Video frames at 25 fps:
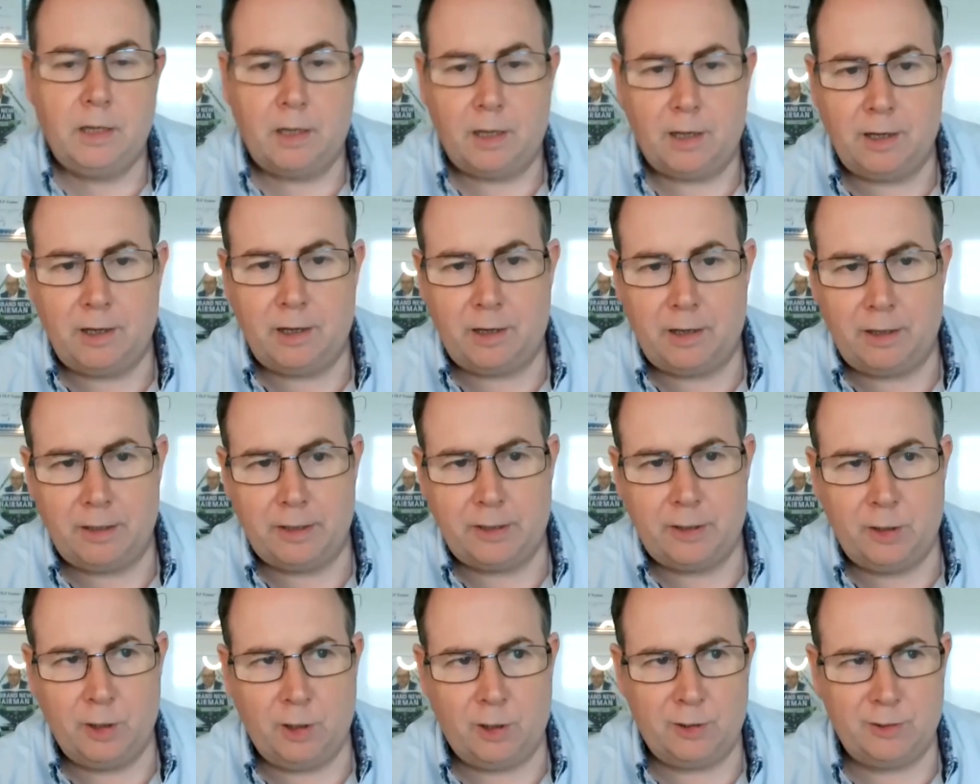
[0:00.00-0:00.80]
I
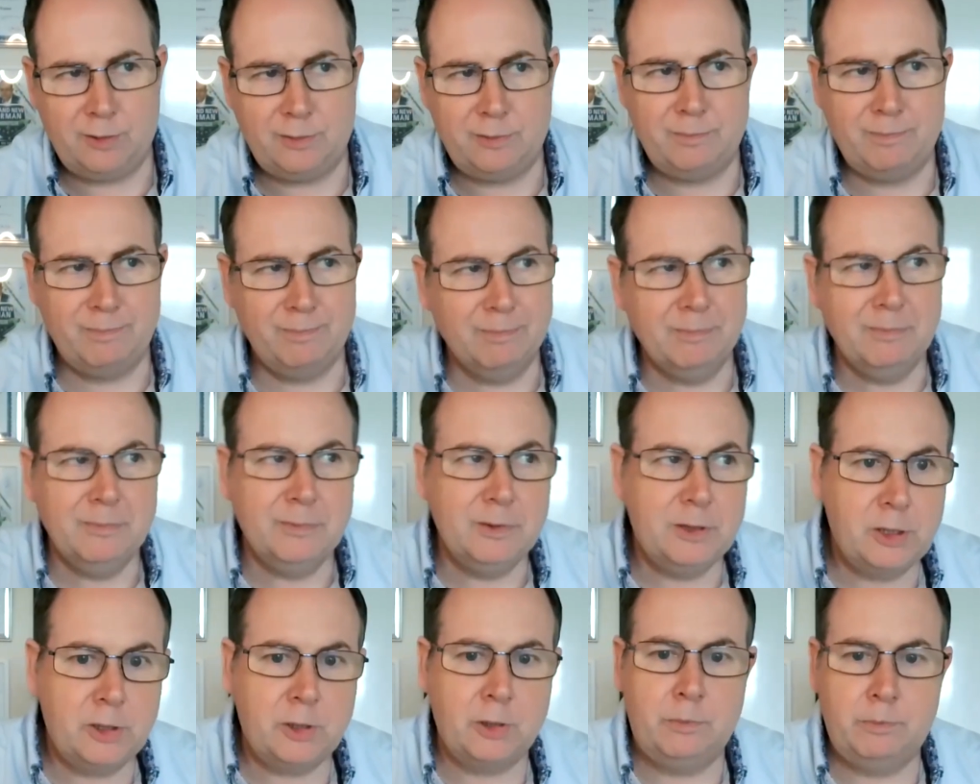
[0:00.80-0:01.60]
got
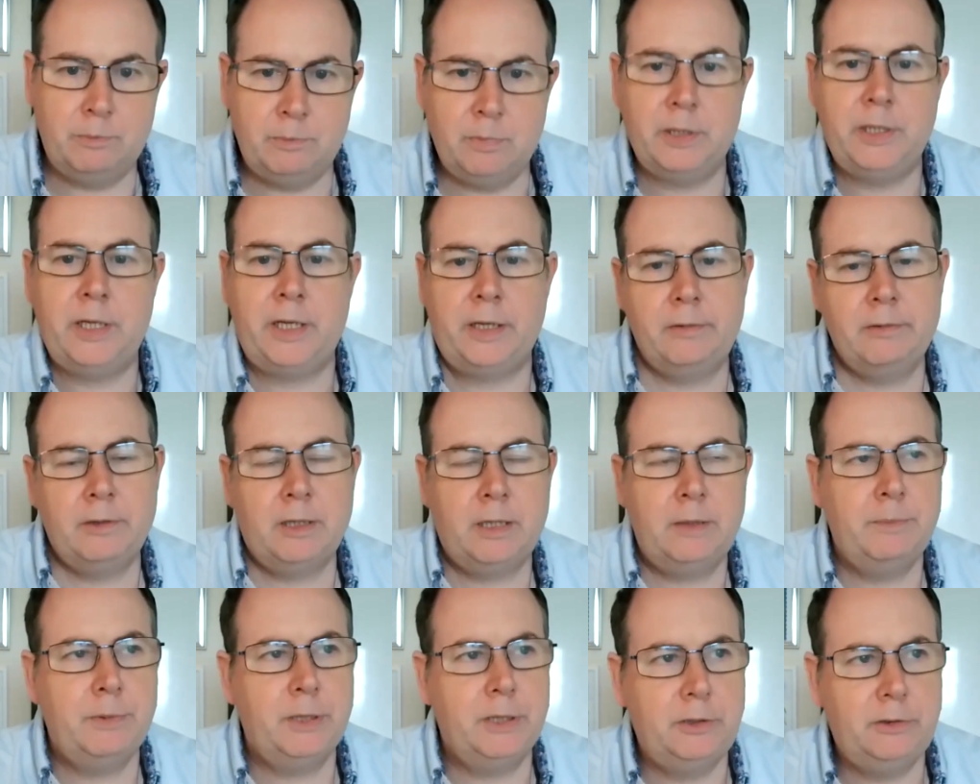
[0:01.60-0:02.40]
some money,
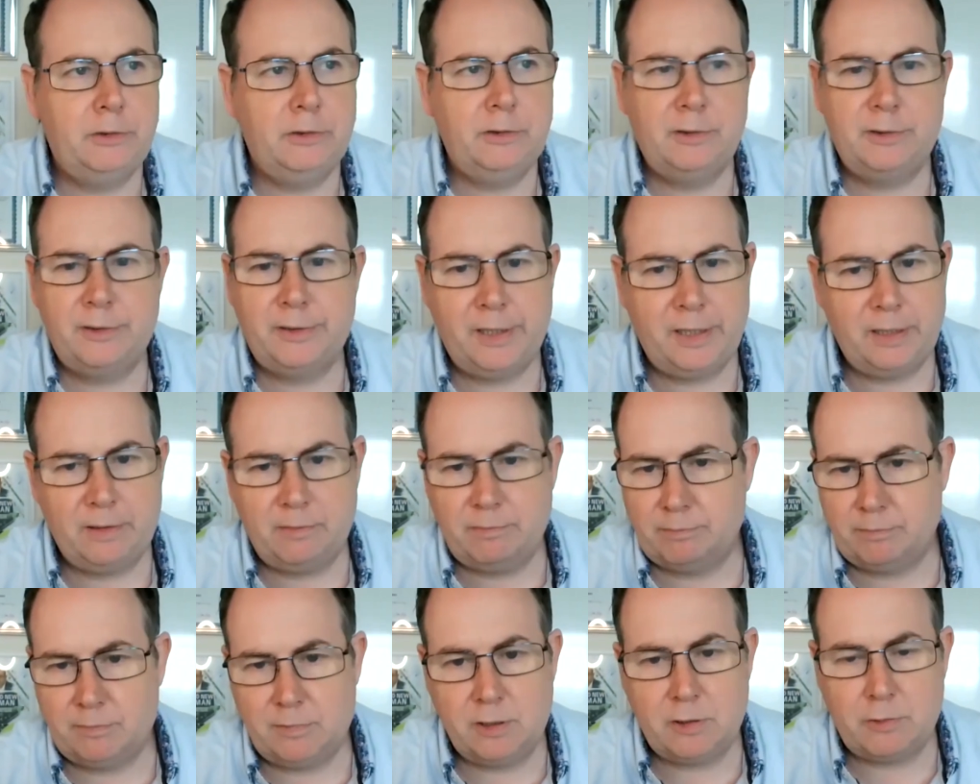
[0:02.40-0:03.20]
right, but nothing
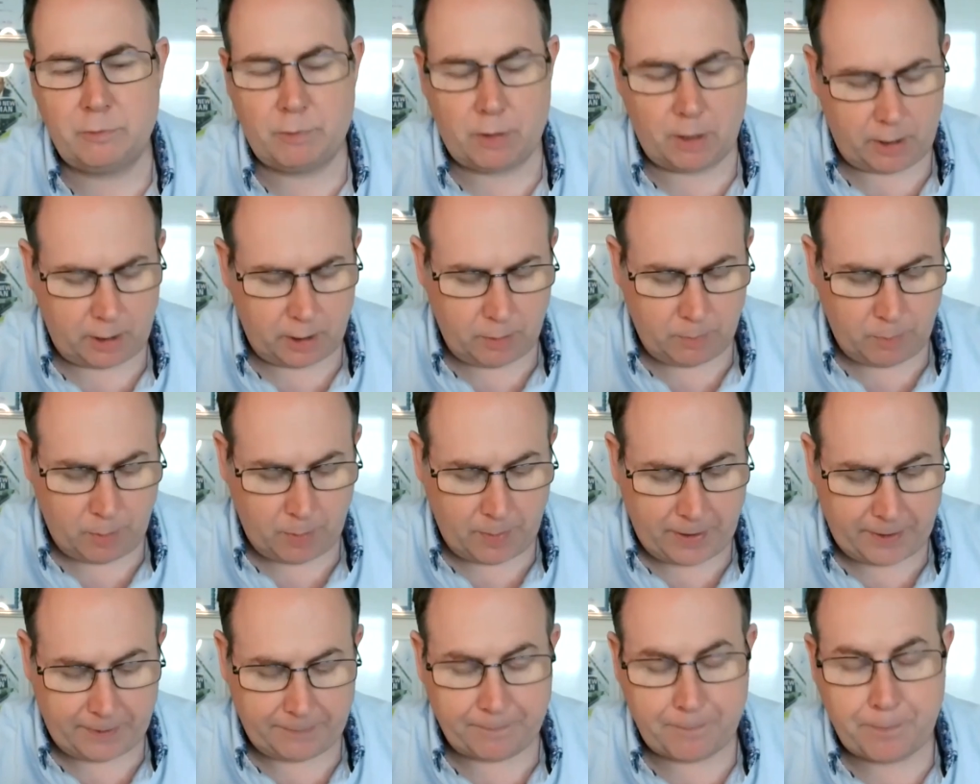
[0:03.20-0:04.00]
to write home
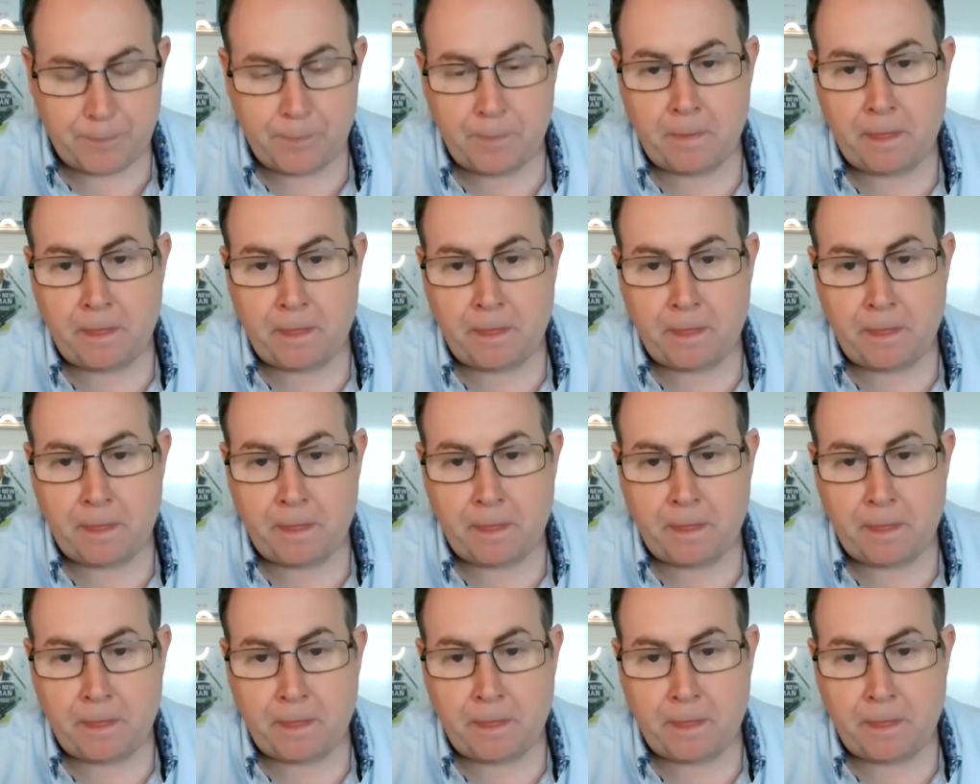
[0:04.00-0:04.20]
about.